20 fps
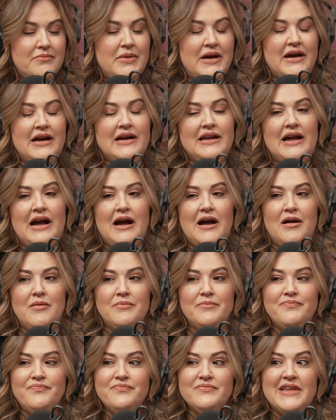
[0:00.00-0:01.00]
But
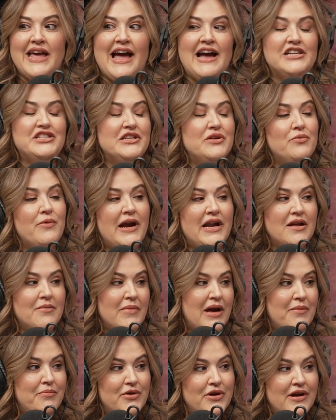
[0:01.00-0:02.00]
actually, writing
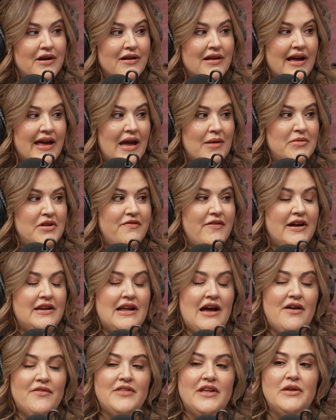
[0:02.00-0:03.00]
my book, I came to find
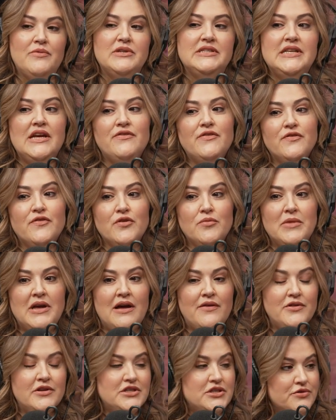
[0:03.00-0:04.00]
out that it was safer for me
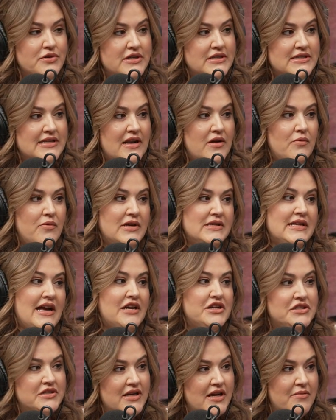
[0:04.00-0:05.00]
on the streets than it was
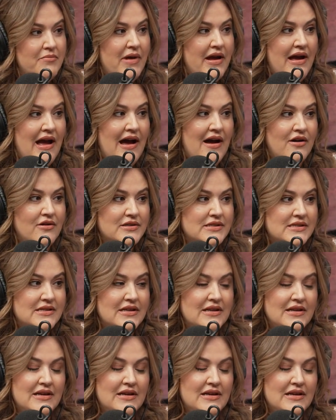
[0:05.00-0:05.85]
actually in my house.